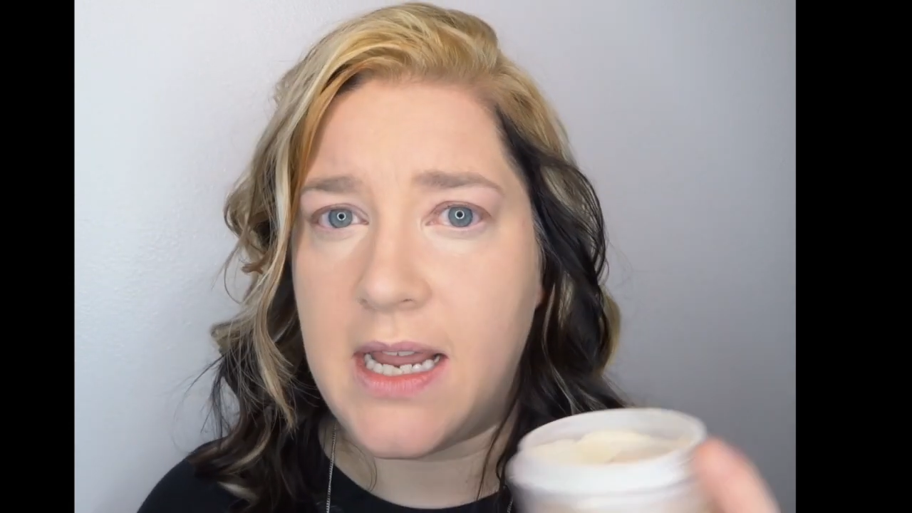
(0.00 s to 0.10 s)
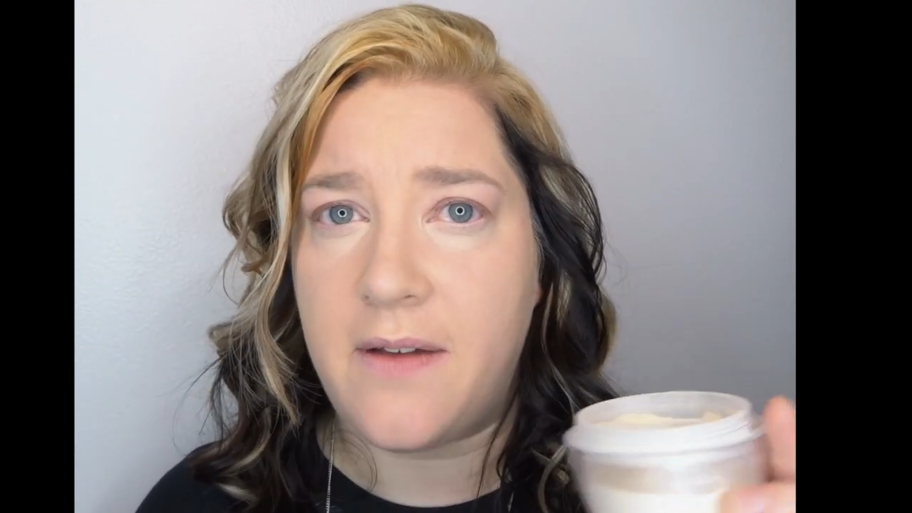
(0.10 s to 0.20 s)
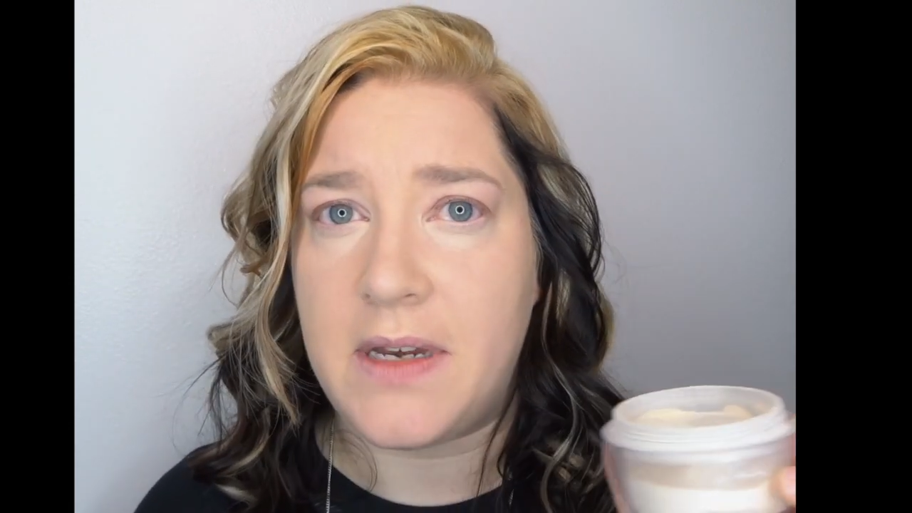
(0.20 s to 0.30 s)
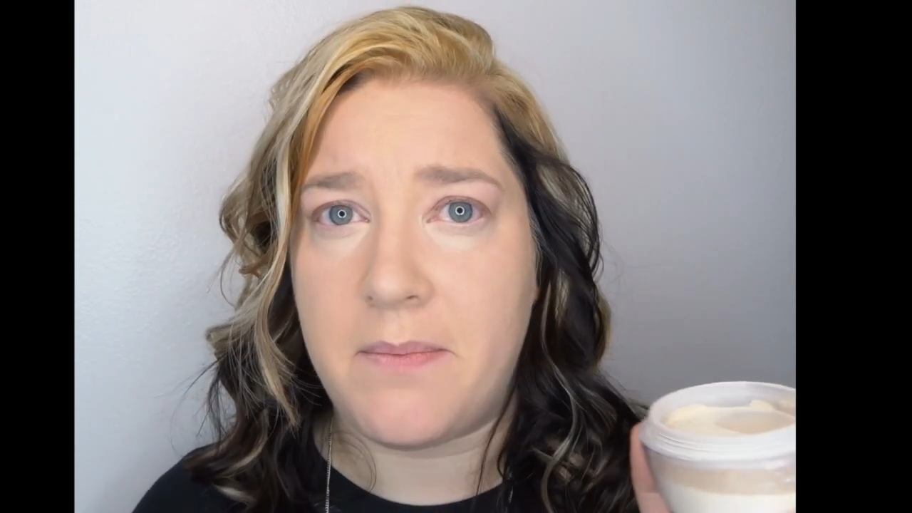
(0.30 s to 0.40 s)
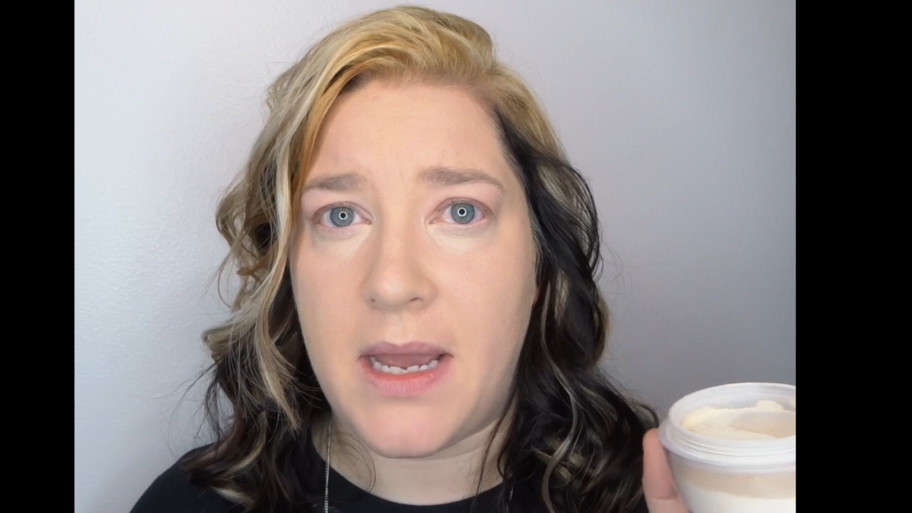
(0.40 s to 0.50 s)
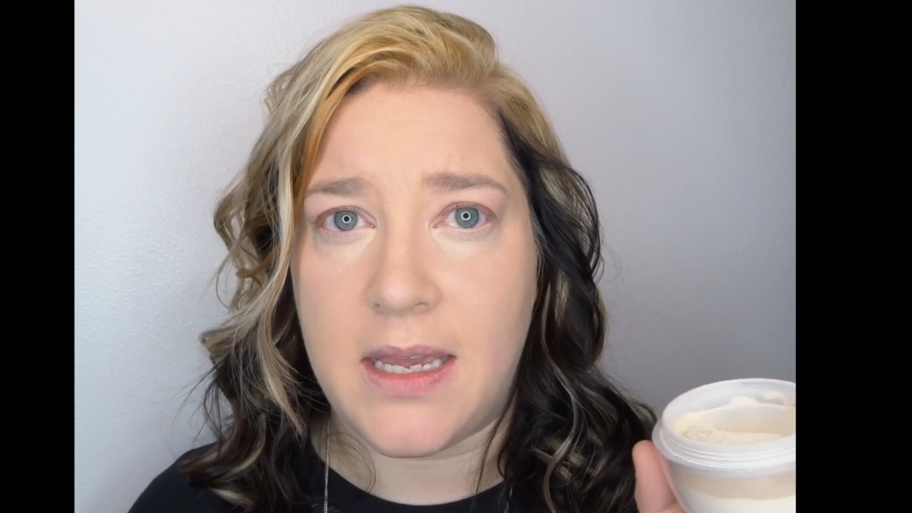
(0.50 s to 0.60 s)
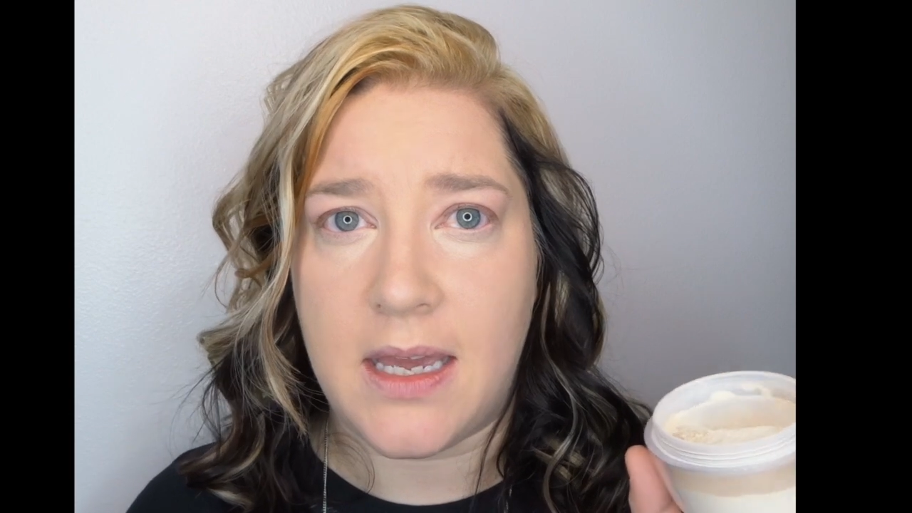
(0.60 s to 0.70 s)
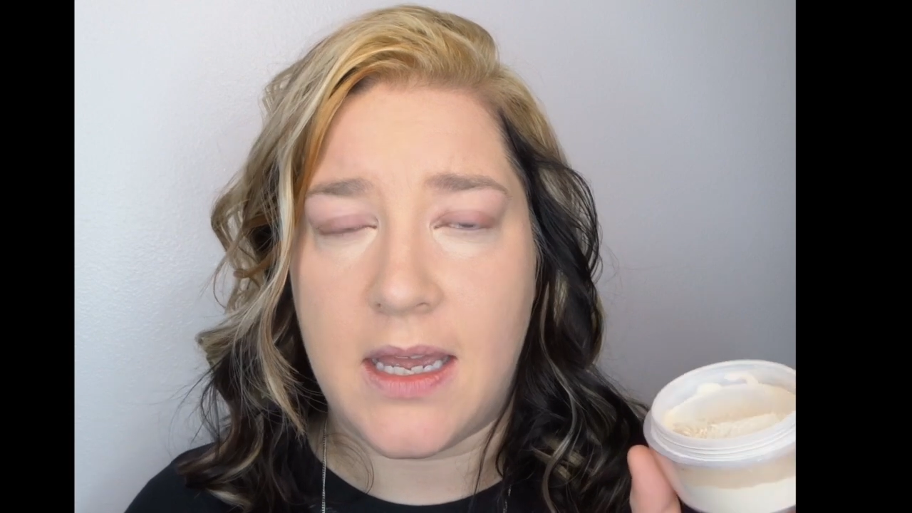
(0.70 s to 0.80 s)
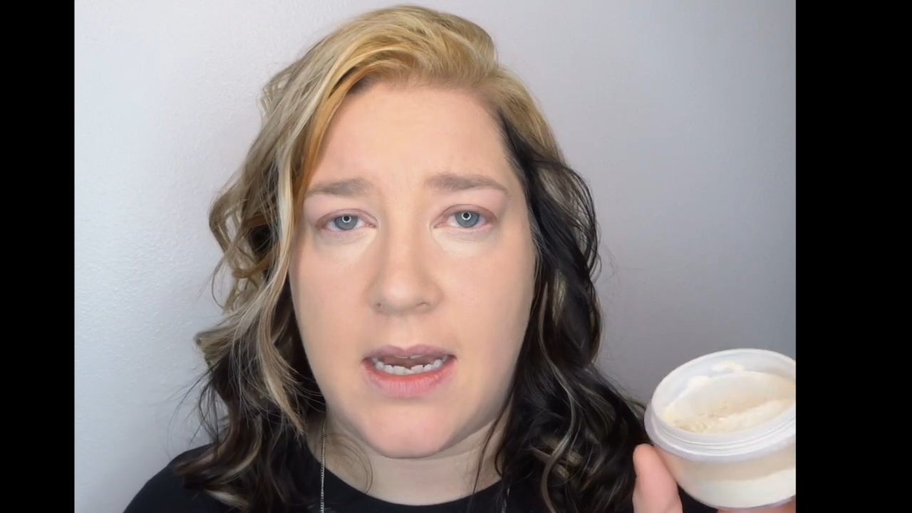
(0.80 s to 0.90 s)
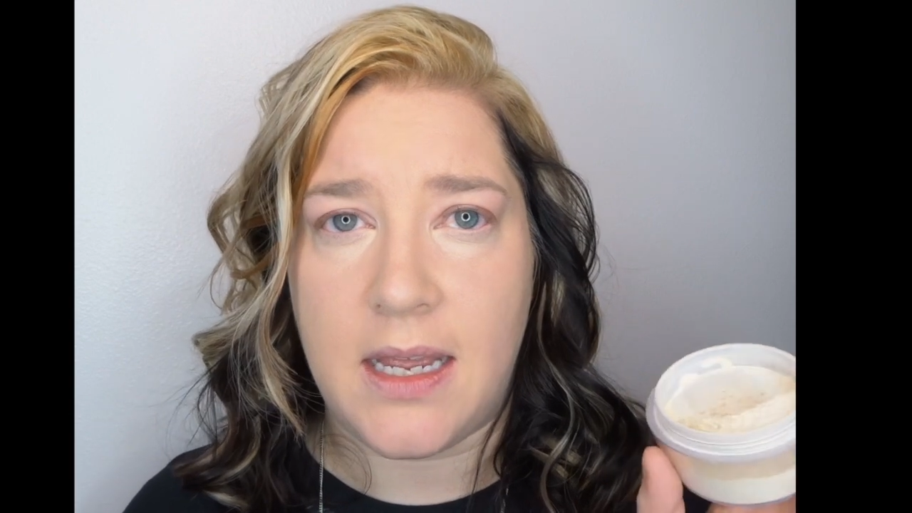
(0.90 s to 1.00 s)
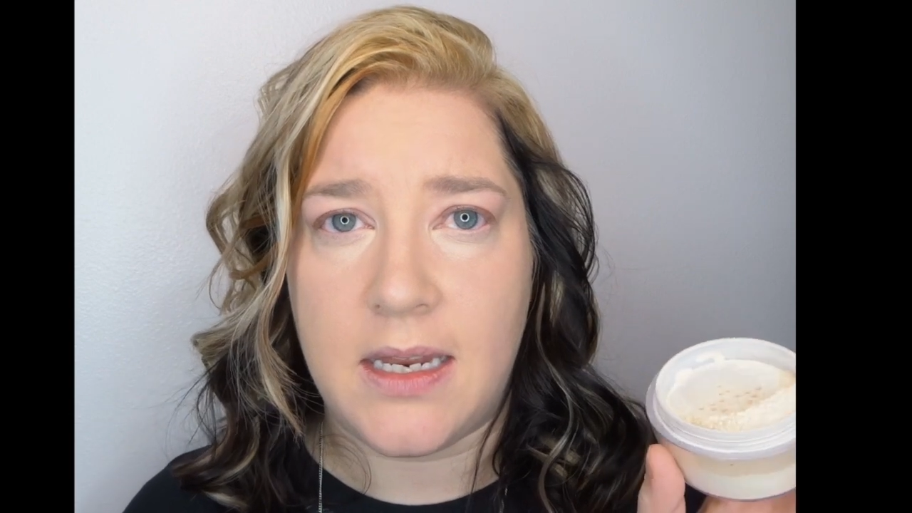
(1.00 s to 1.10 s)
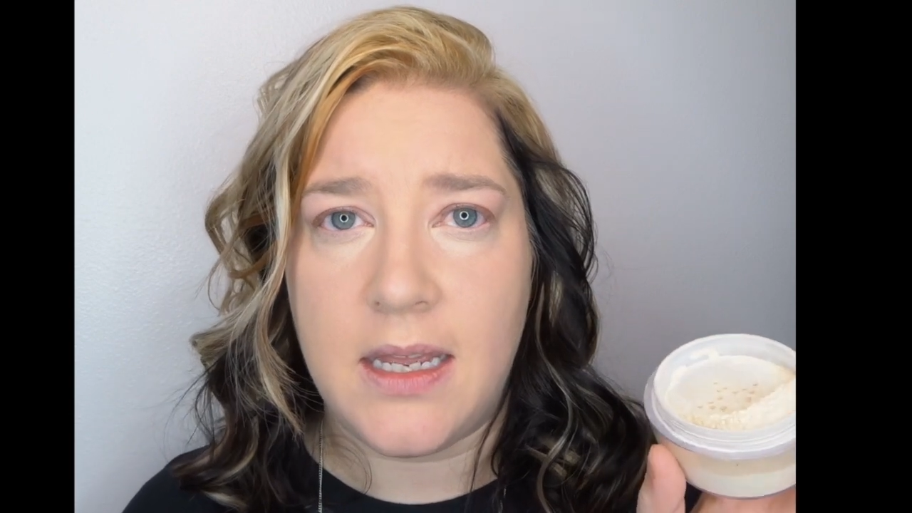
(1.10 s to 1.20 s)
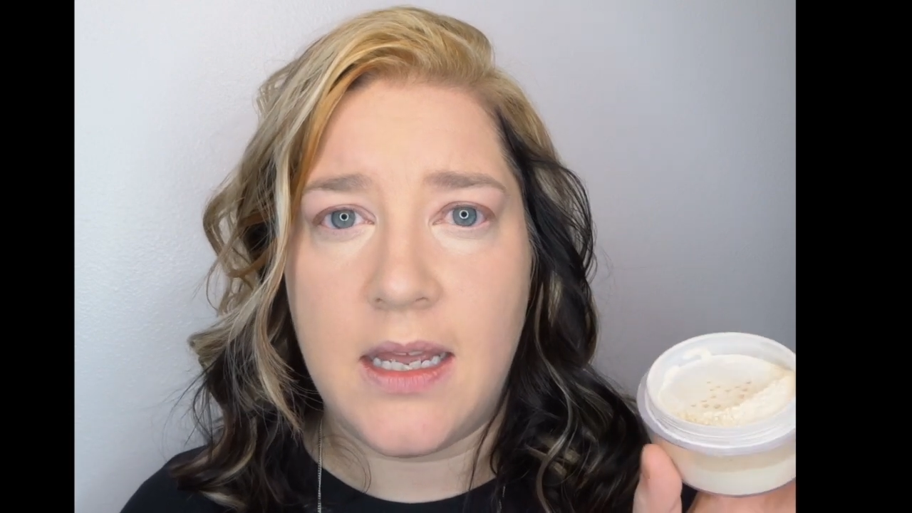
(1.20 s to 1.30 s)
have any mica in it,